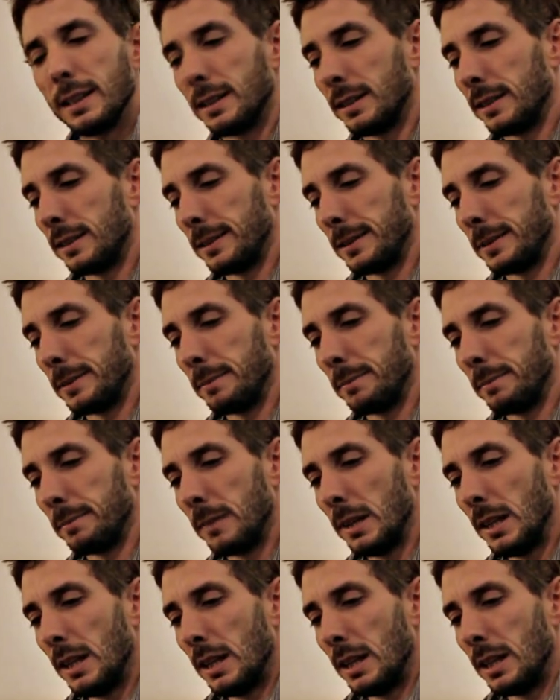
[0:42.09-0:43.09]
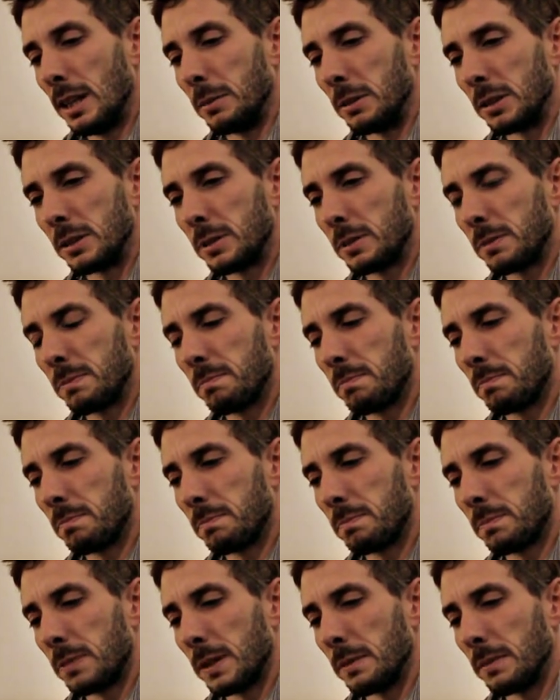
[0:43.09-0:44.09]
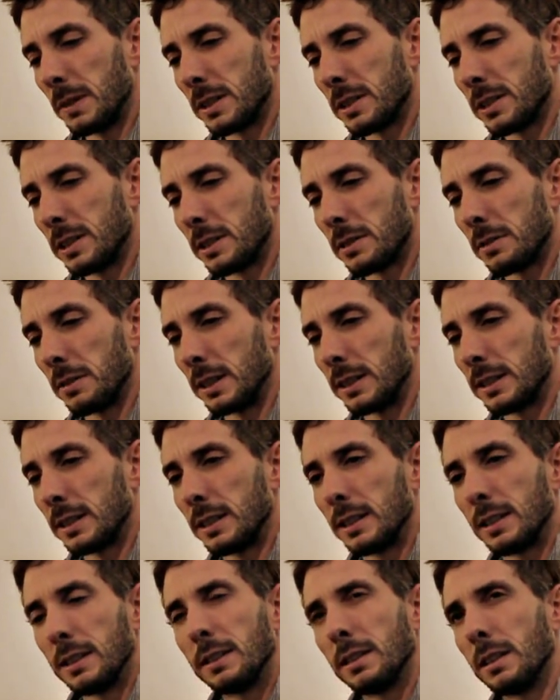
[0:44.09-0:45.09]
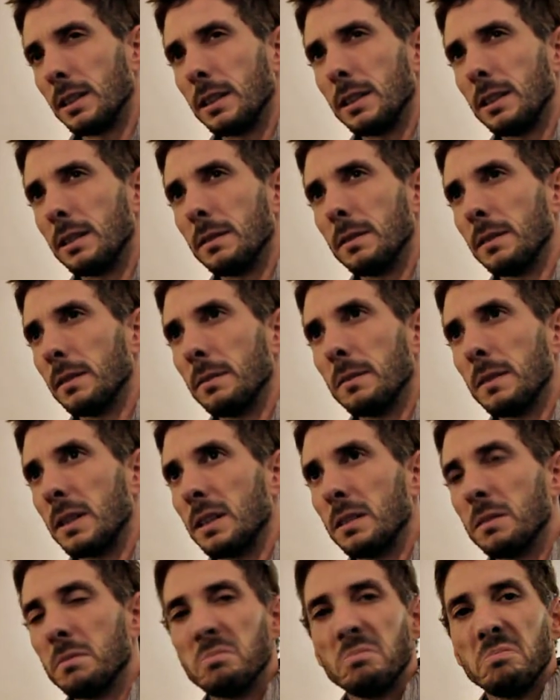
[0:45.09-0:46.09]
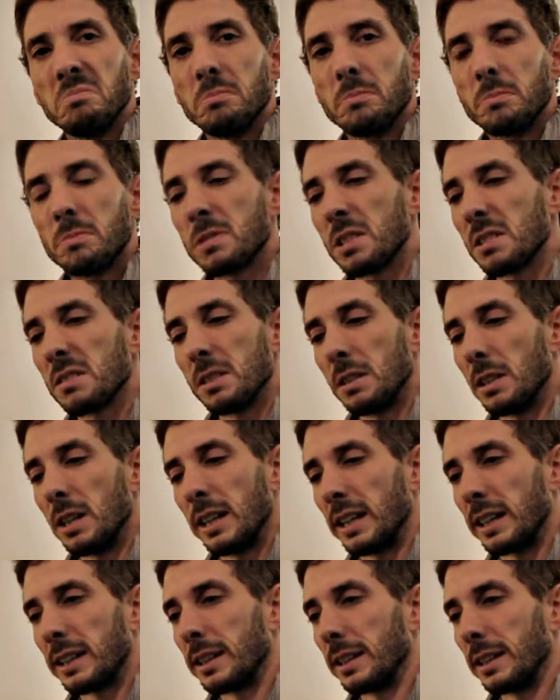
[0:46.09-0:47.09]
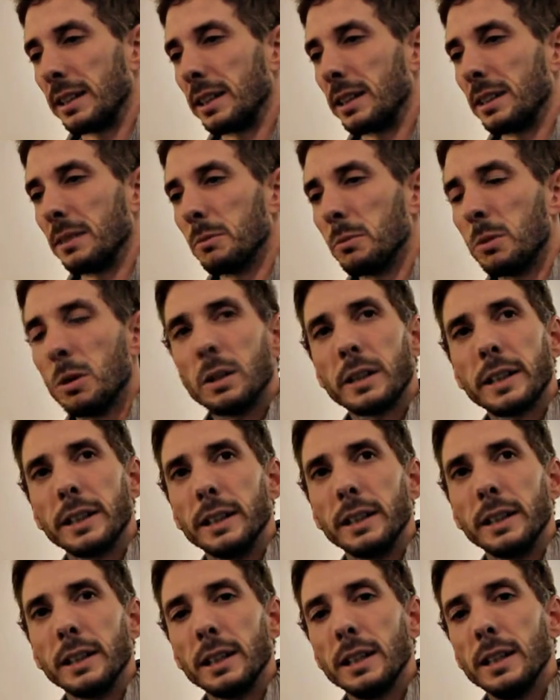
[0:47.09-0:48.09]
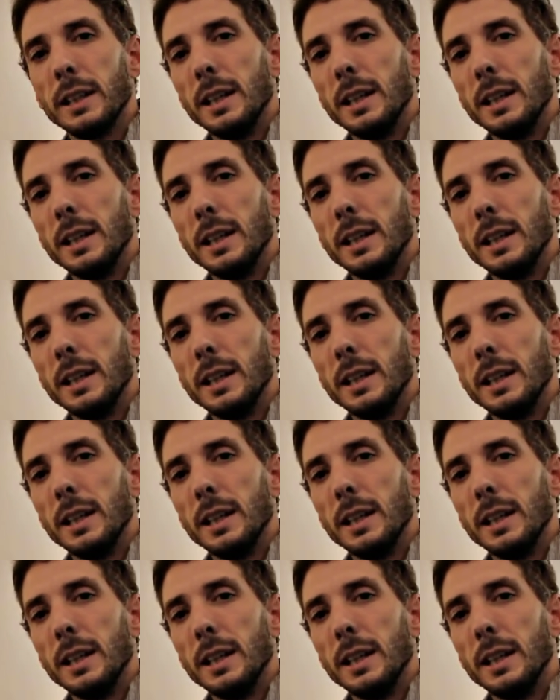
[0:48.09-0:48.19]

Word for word: Um, I was pretty much interested in, in, in, just in hiking, in walking,